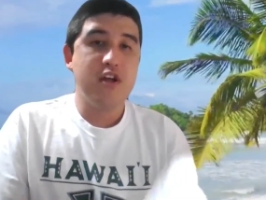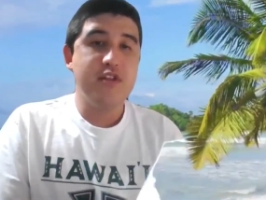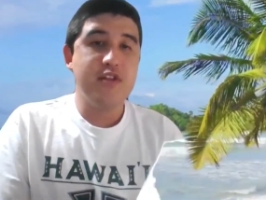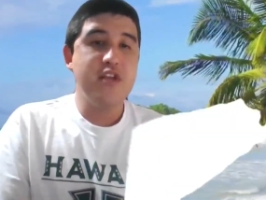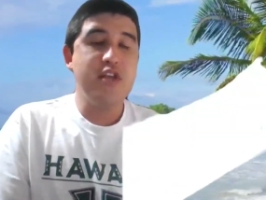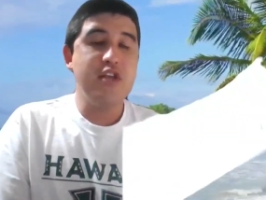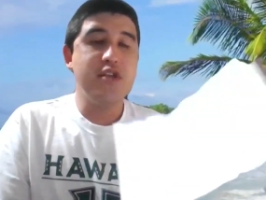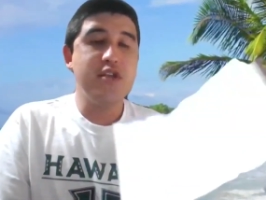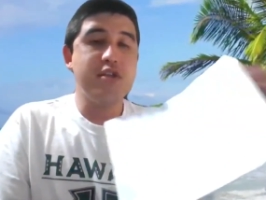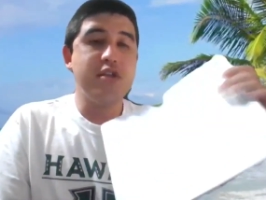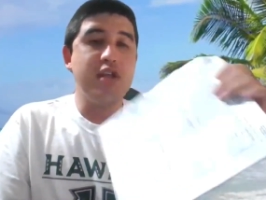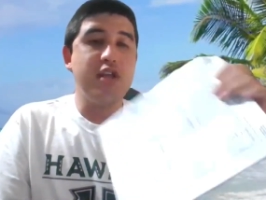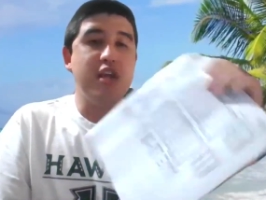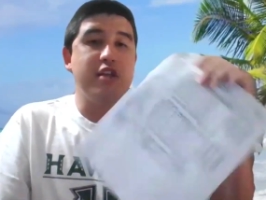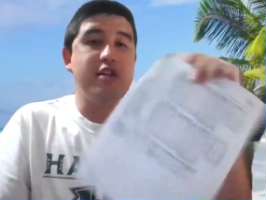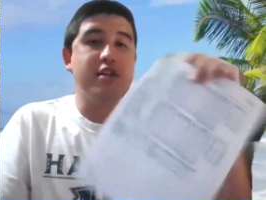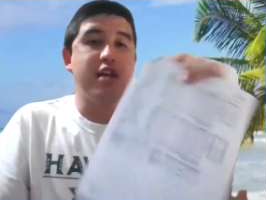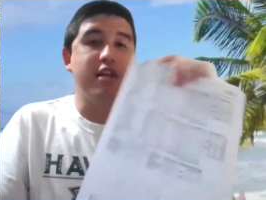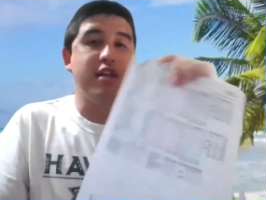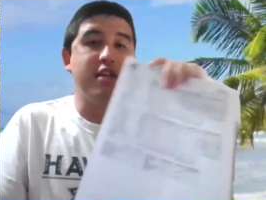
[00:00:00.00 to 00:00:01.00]
on these
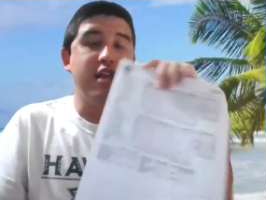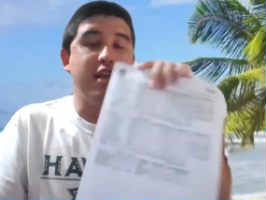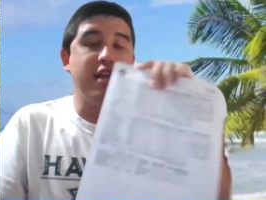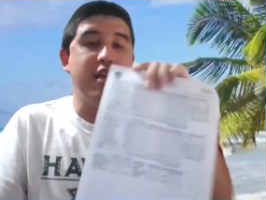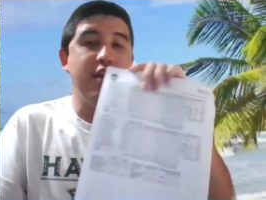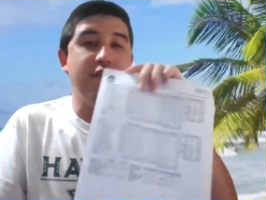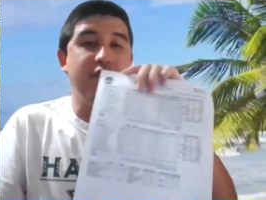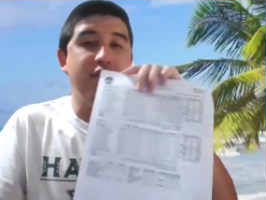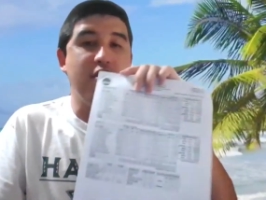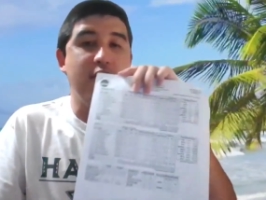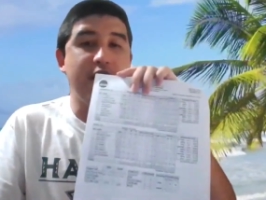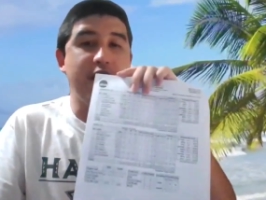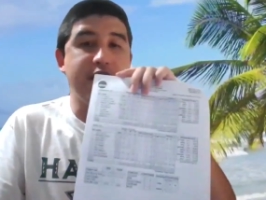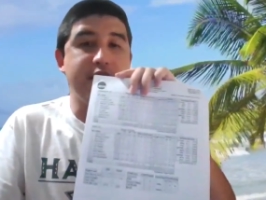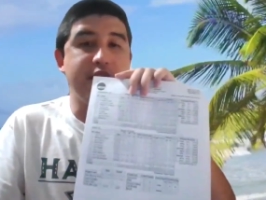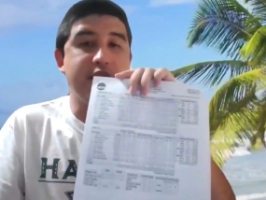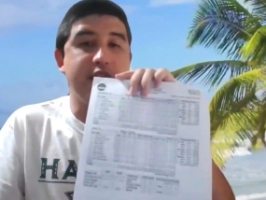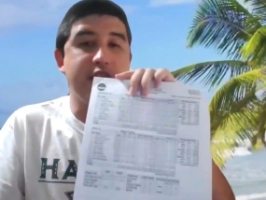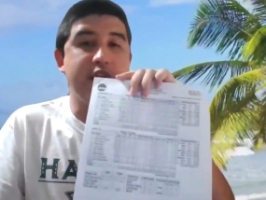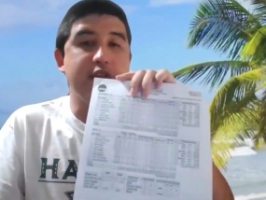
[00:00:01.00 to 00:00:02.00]
things that they give you
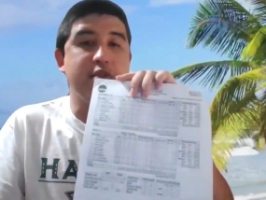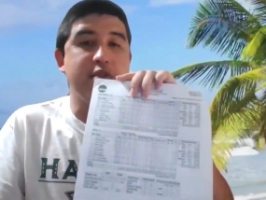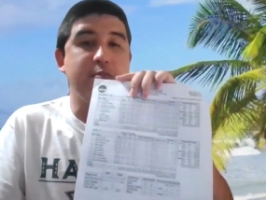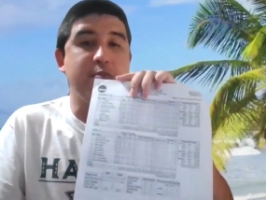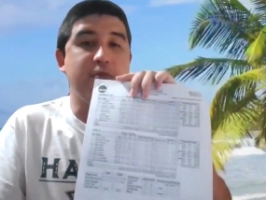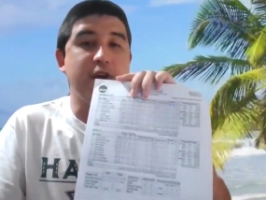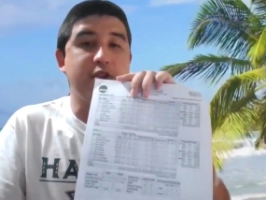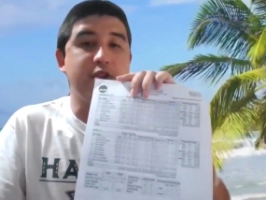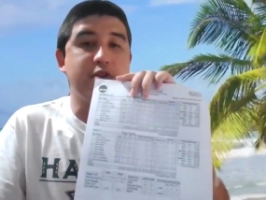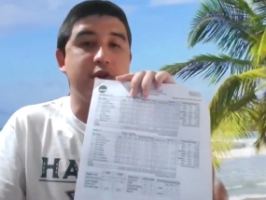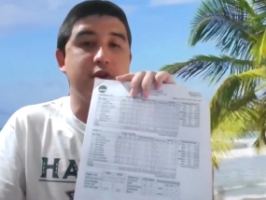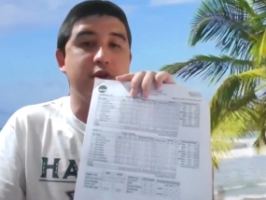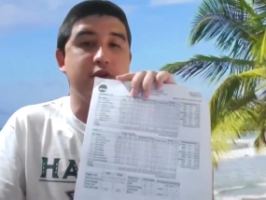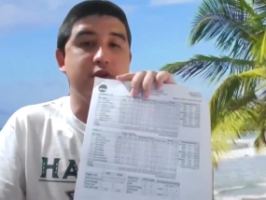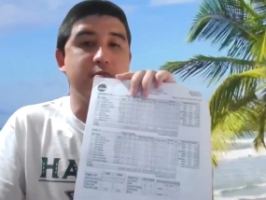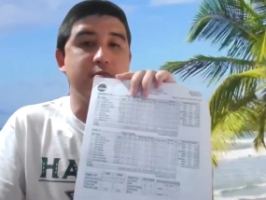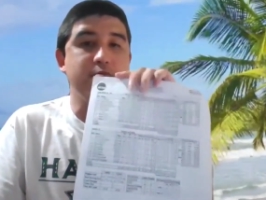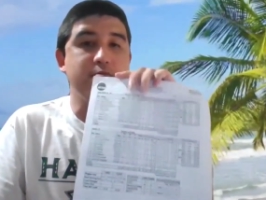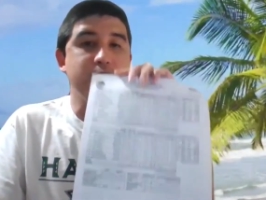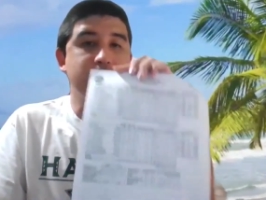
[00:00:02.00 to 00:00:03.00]
at the
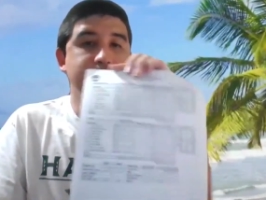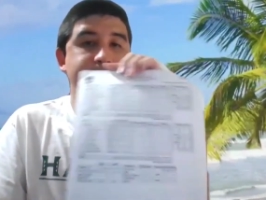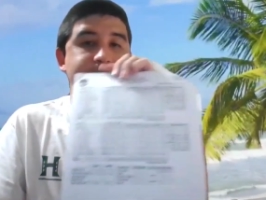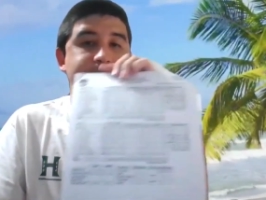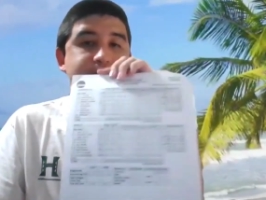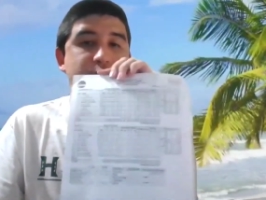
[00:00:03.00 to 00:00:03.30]
pressers.